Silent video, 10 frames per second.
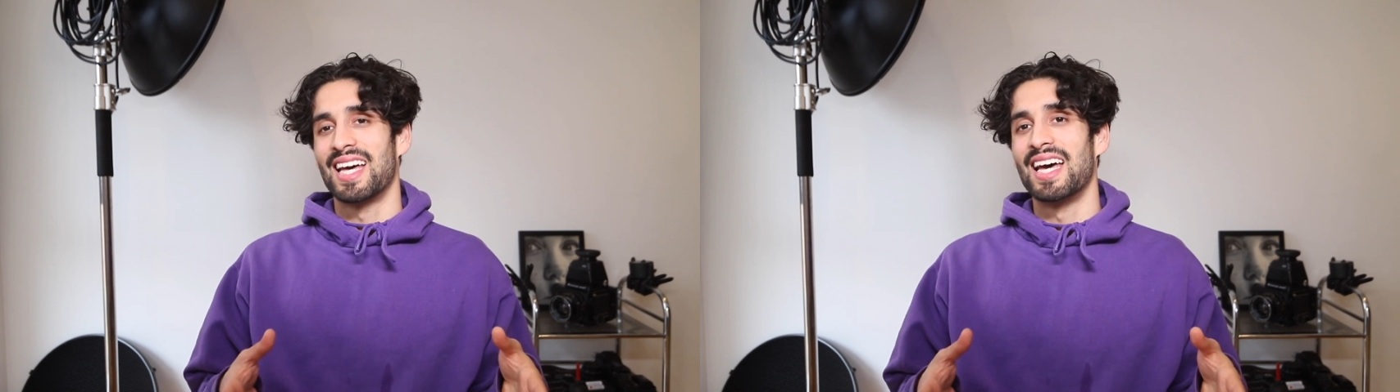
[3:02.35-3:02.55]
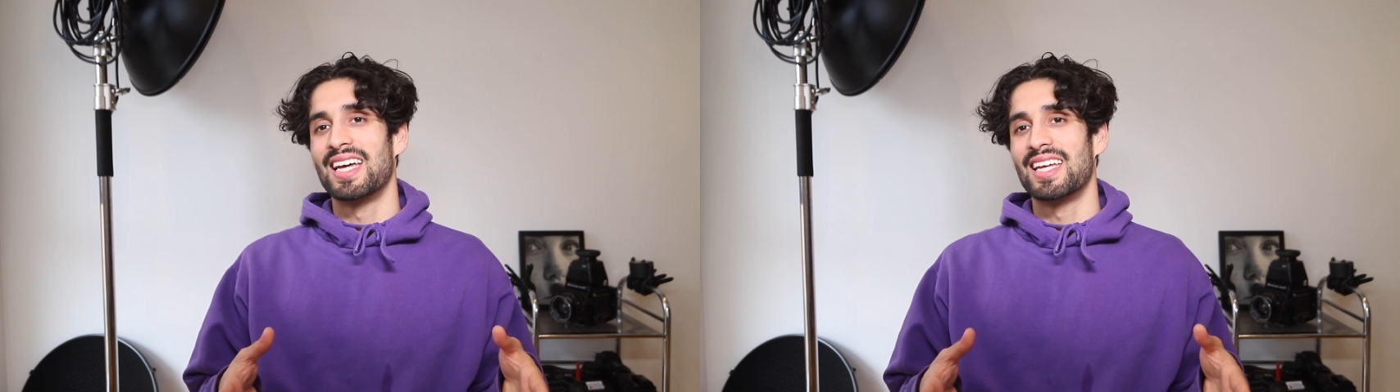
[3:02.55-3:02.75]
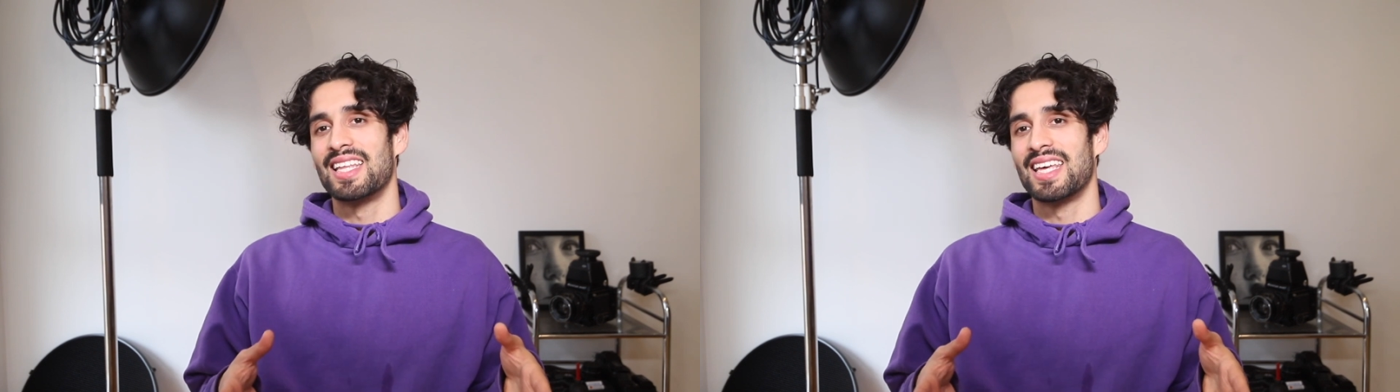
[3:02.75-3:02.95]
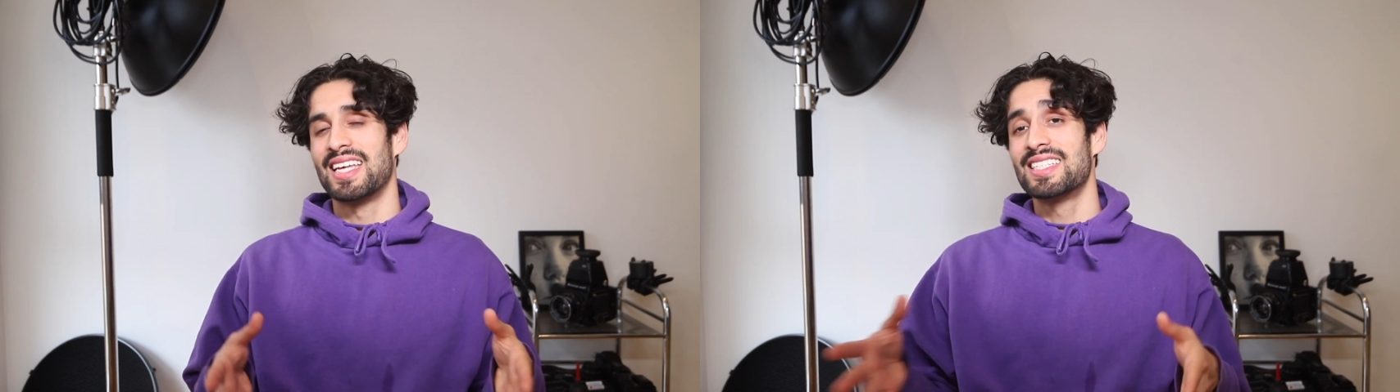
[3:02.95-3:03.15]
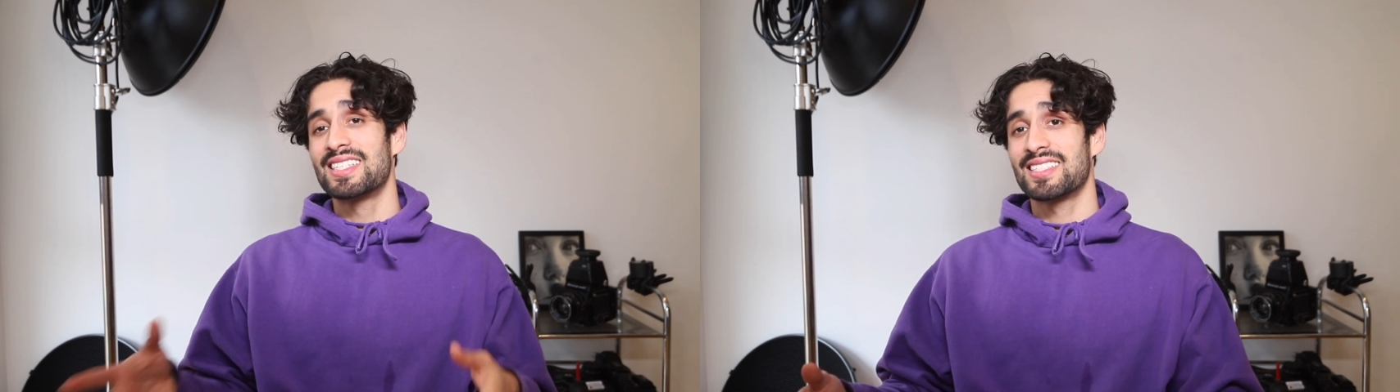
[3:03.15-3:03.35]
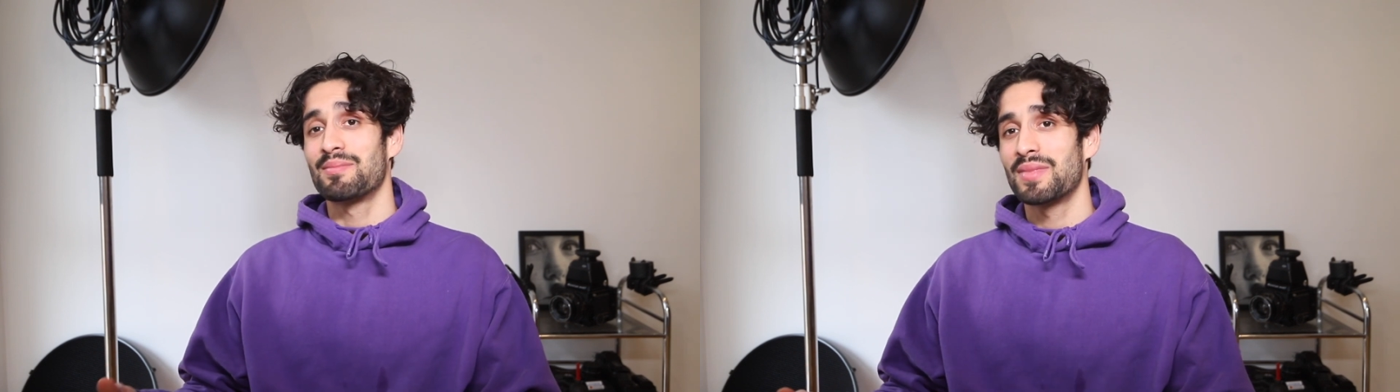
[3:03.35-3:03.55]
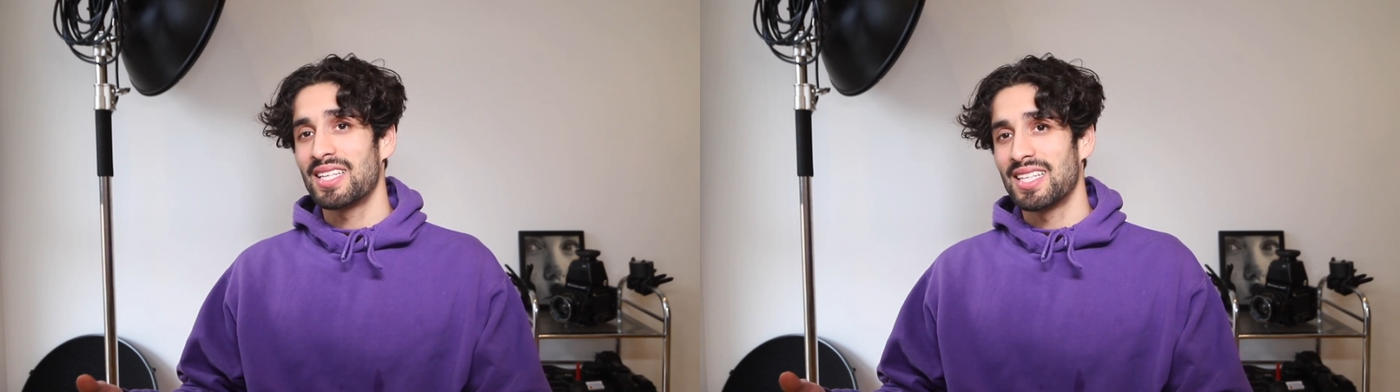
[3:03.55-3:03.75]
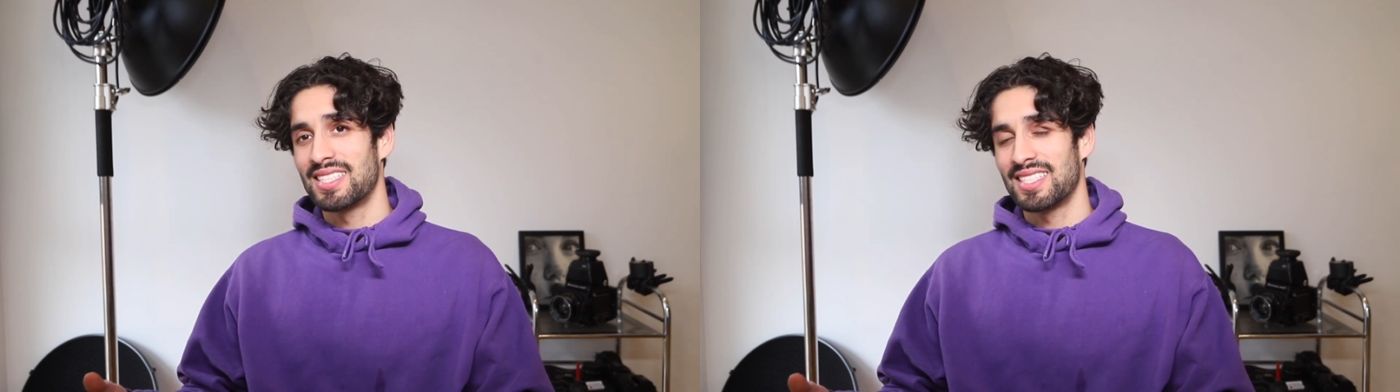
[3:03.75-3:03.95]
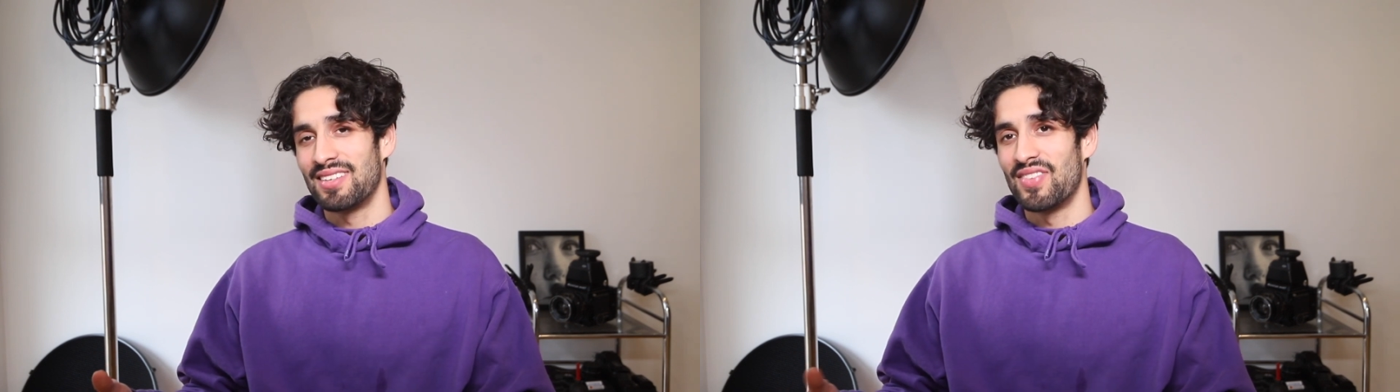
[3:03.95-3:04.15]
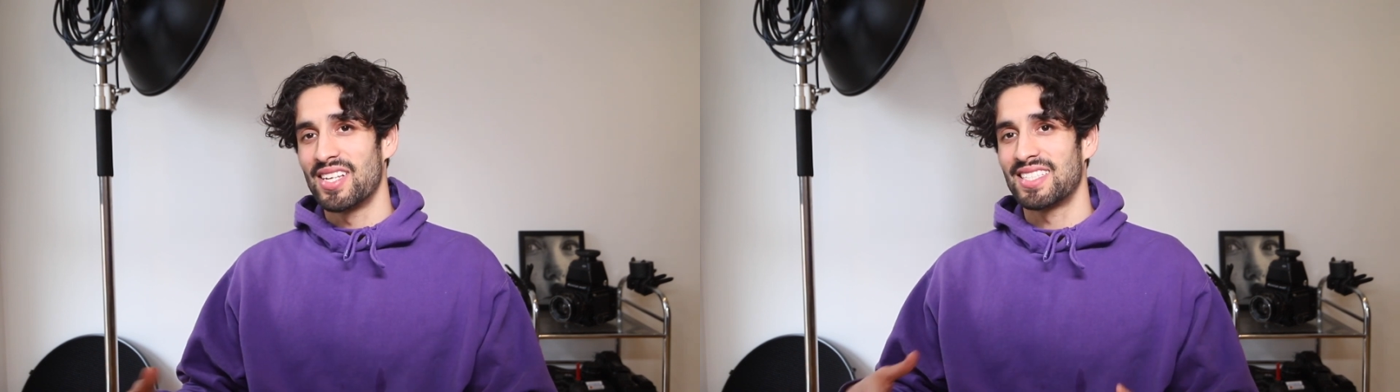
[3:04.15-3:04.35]
that into something that's
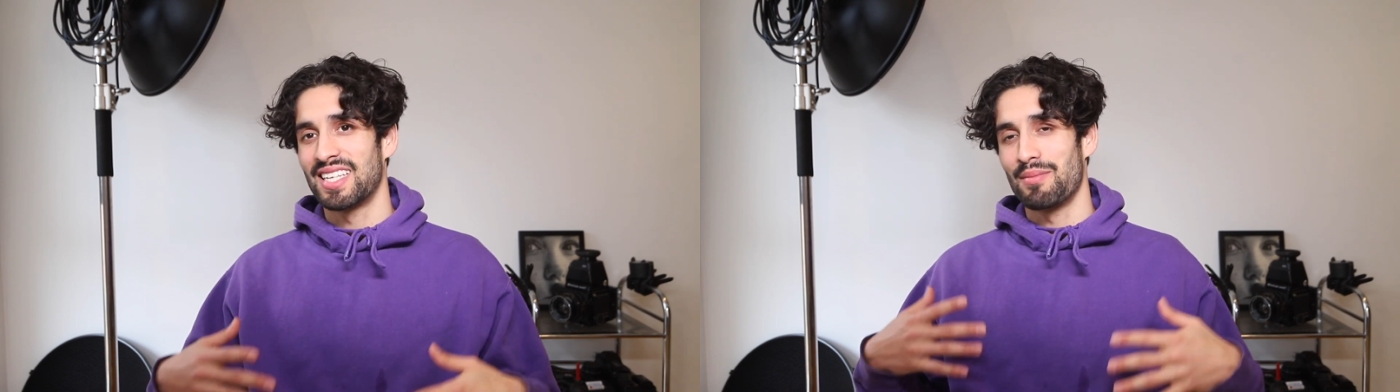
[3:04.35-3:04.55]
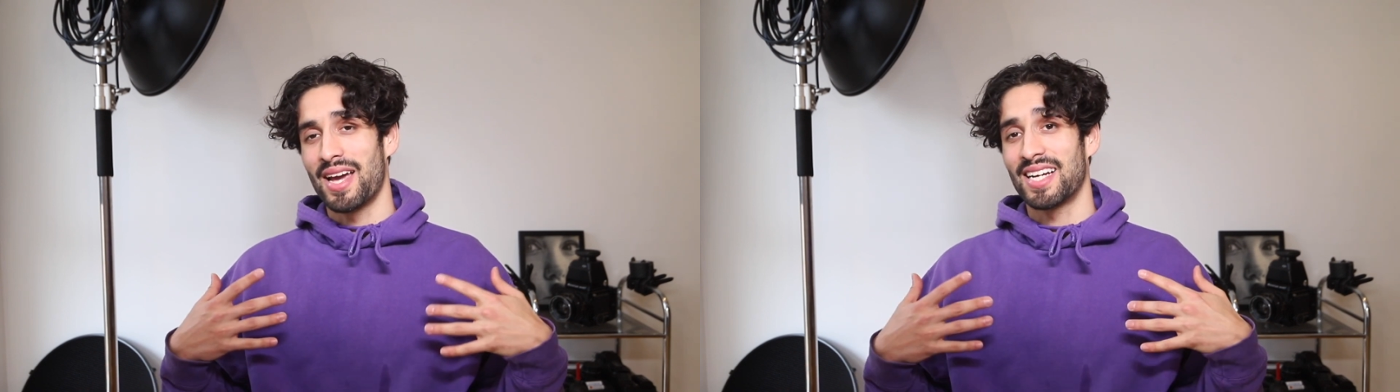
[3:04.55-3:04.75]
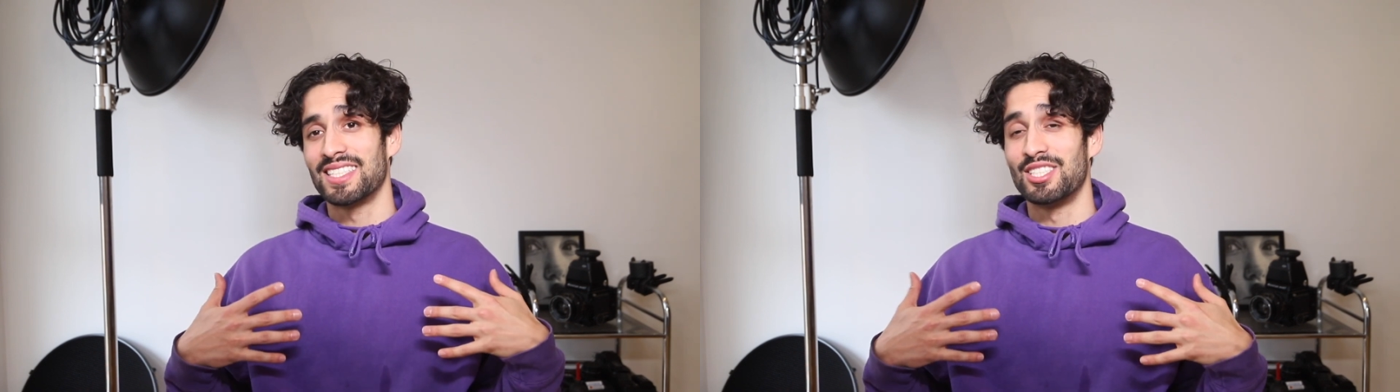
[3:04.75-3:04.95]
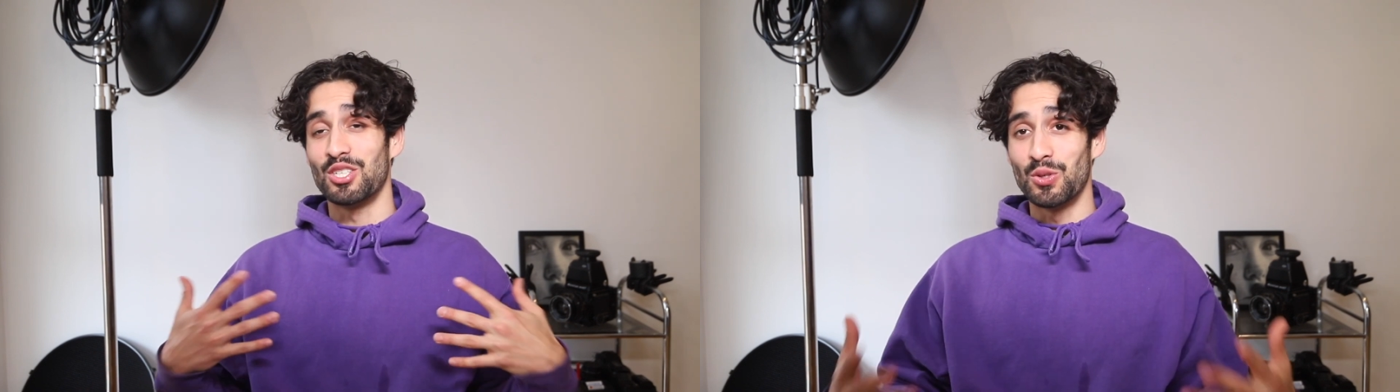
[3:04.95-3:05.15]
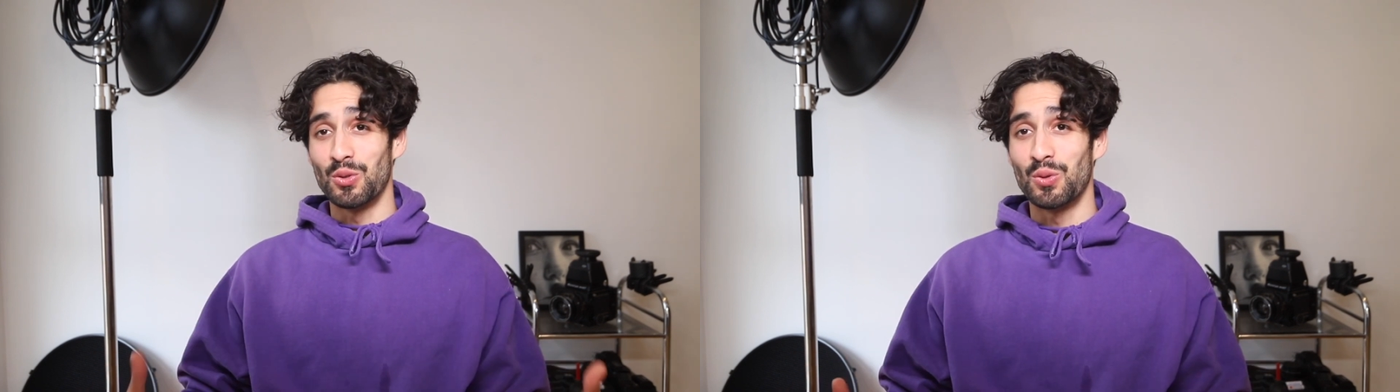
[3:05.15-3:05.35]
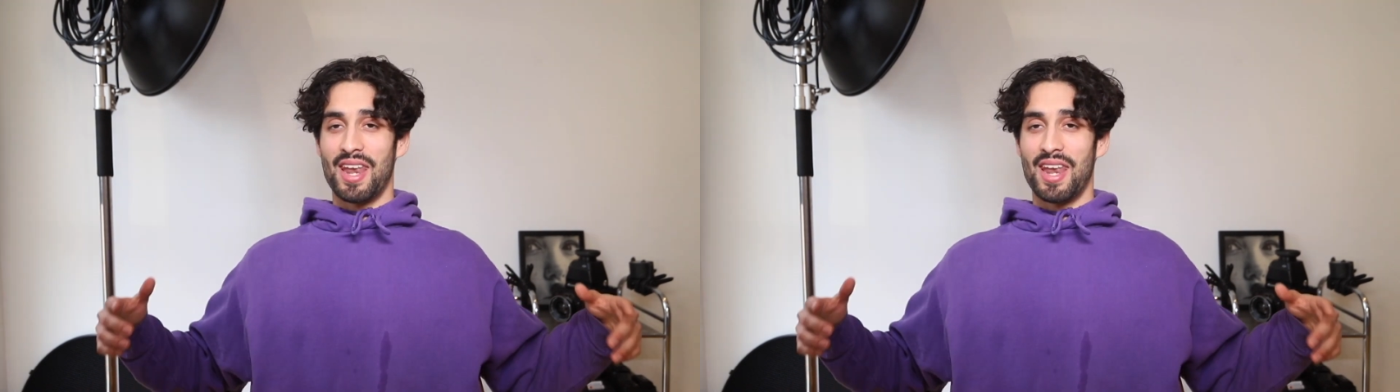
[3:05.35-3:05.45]
investing it back into you.